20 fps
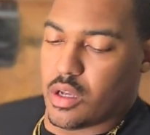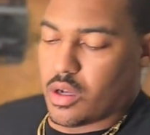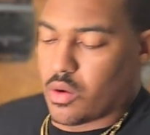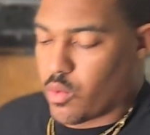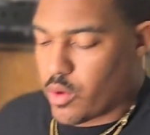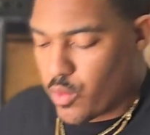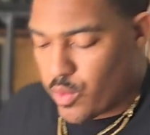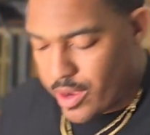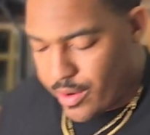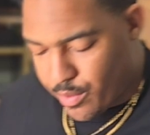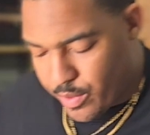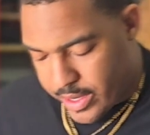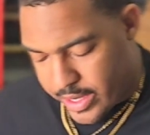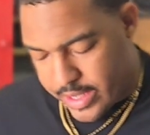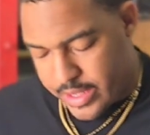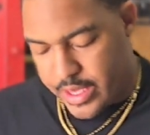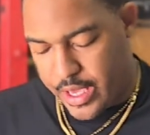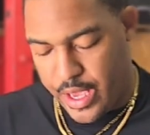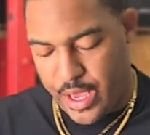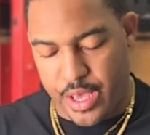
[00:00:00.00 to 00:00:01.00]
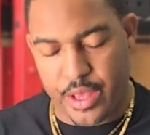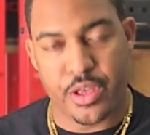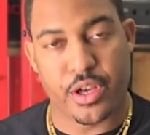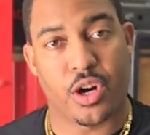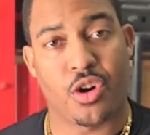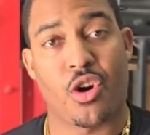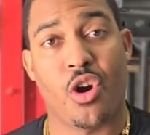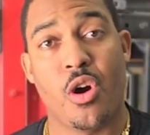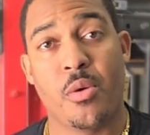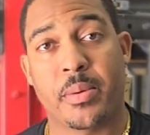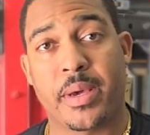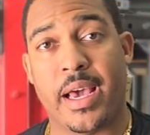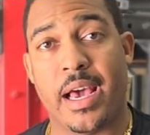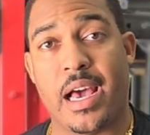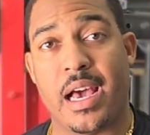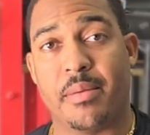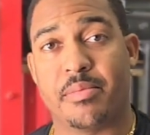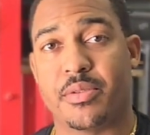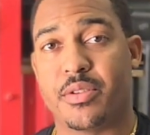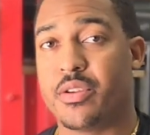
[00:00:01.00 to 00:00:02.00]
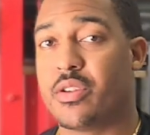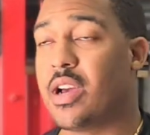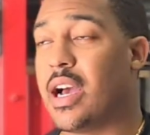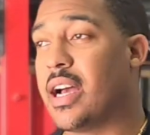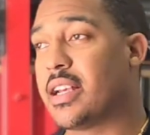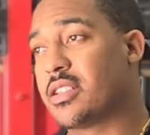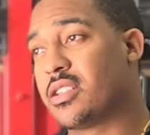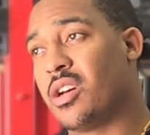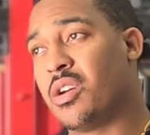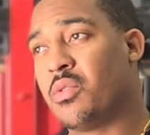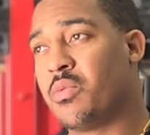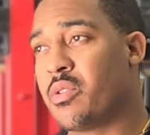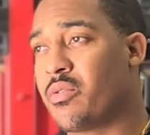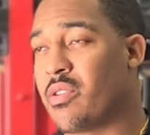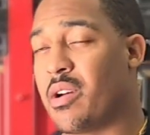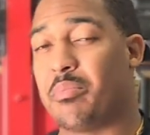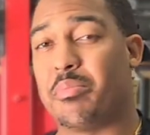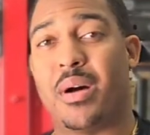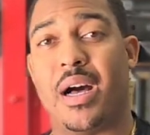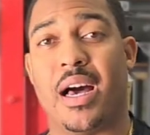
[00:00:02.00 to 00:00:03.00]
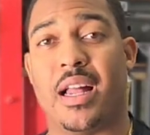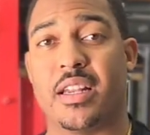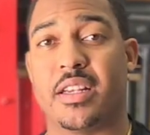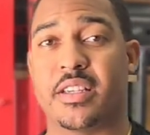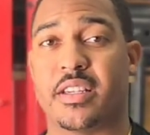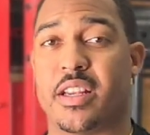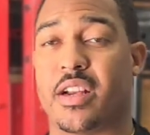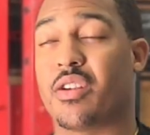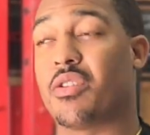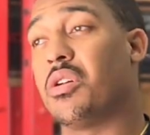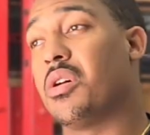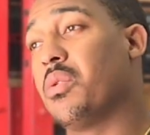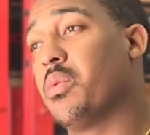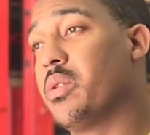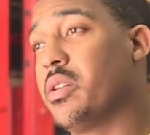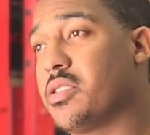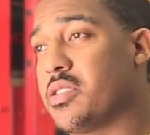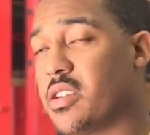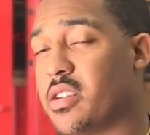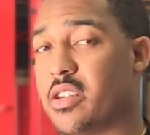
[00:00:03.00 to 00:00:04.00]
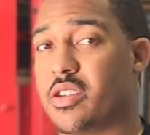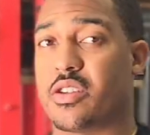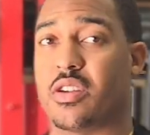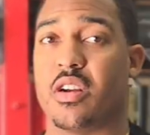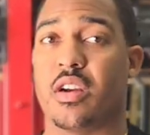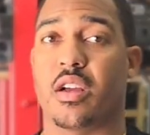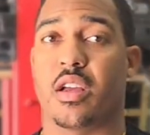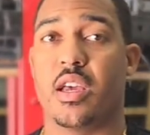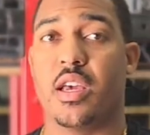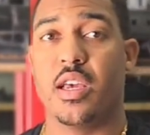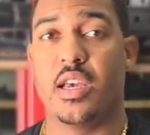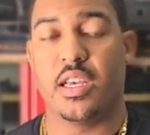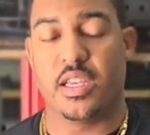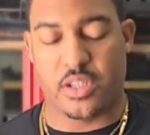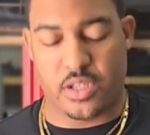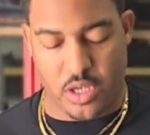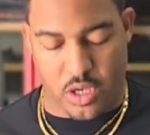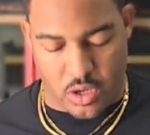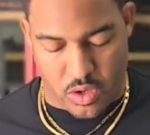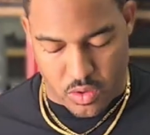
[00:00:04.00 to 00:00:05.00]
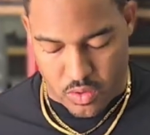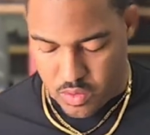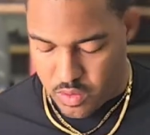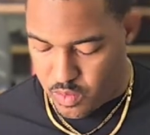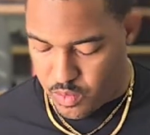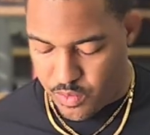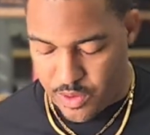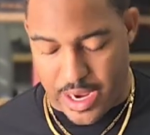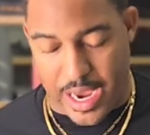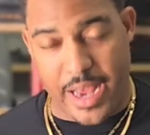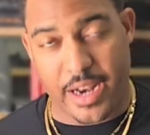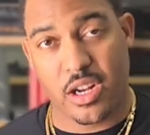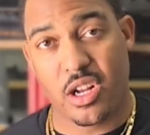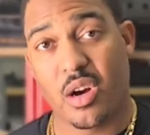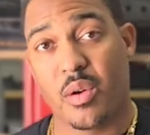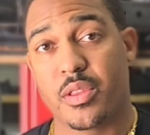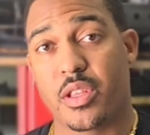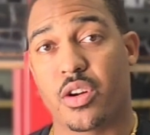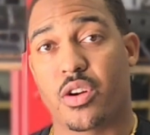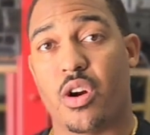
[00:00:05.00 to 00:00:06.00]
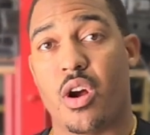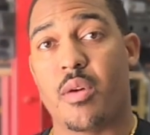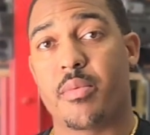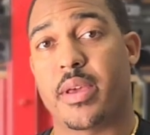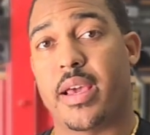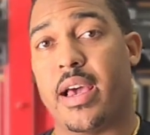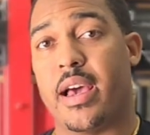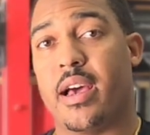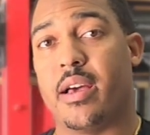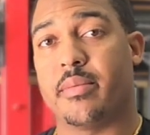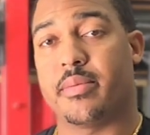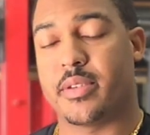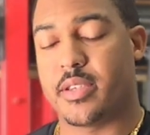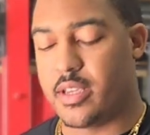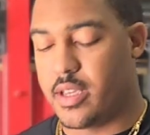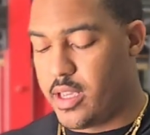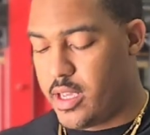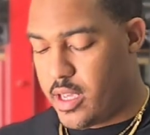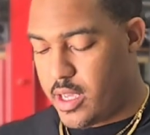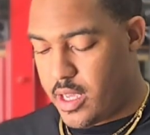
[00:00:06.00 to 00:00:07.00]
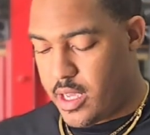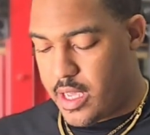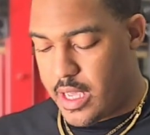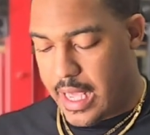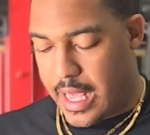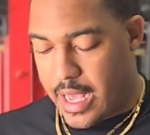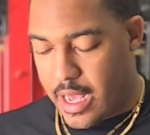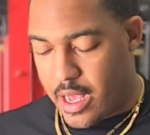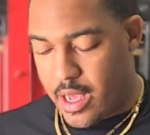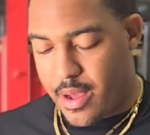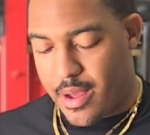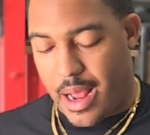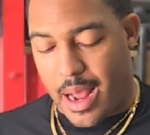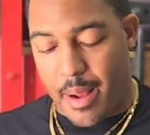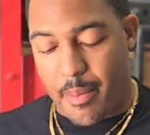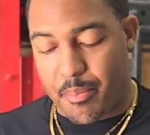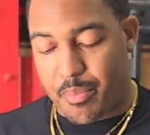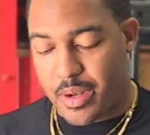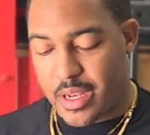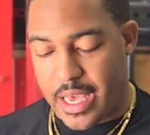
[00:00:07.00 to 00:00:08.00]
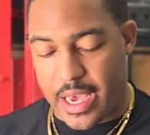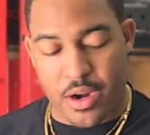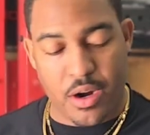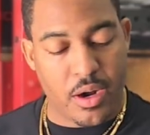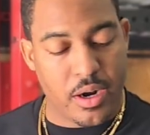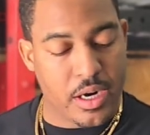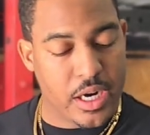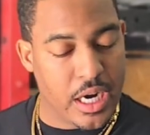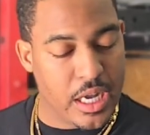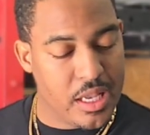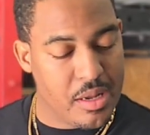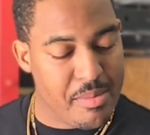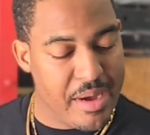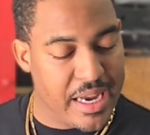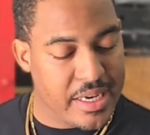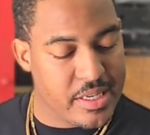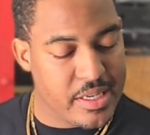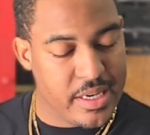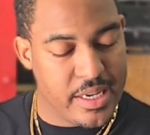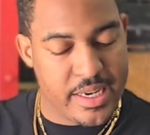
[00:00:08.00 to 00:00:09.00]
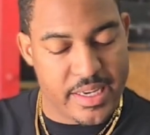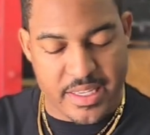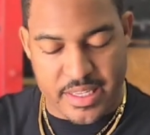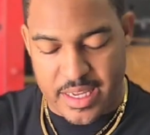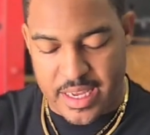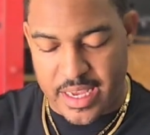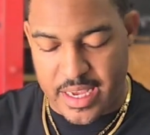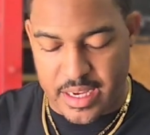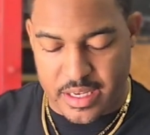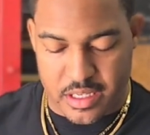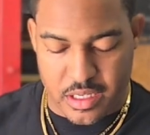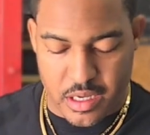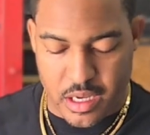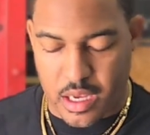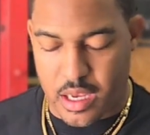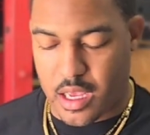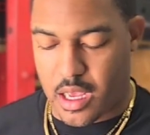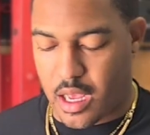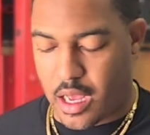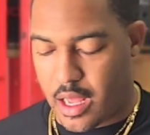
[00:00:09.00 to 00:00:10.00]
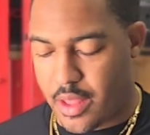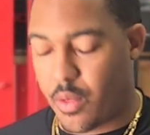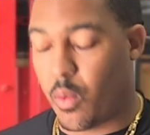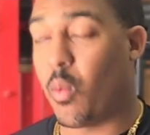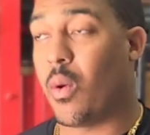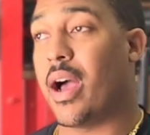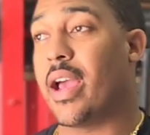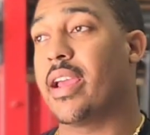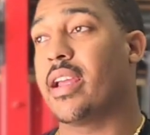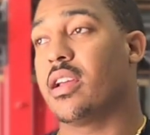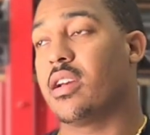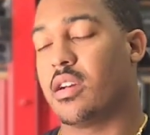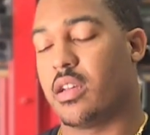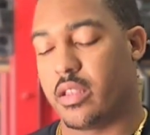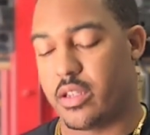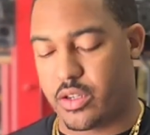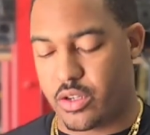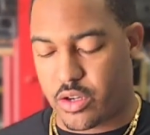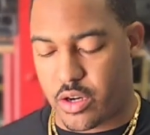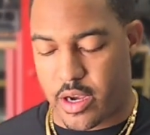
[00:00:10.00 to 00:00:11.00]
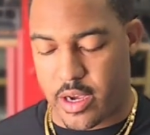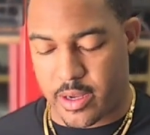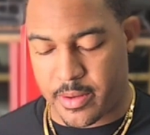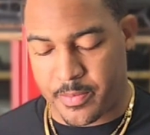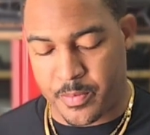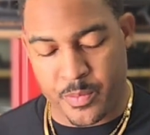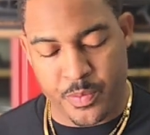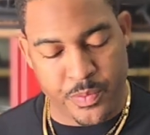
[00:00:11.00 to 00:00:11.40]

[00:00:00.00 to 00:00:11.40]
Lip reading: We went with chrome caps. You guys know we run polished and chrome wheels on the truck, so we had to go with the chrome caps. I plan on color matching these things, the white of the truck,